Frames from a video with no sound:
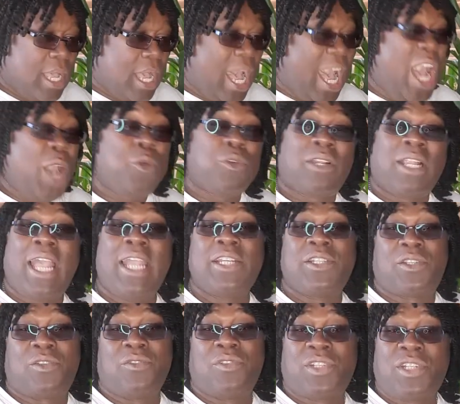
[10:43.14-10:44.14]
I would
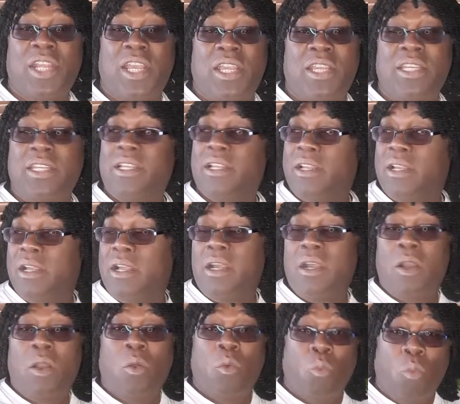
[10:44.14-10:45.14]
like to say,
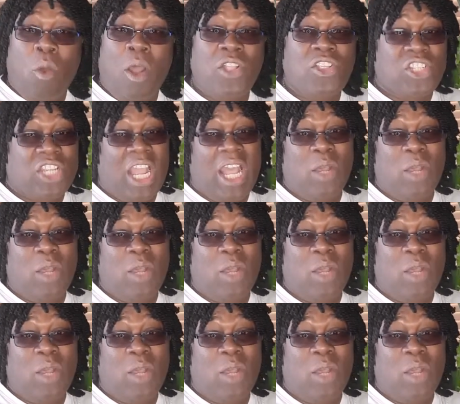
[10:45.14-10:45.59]
watch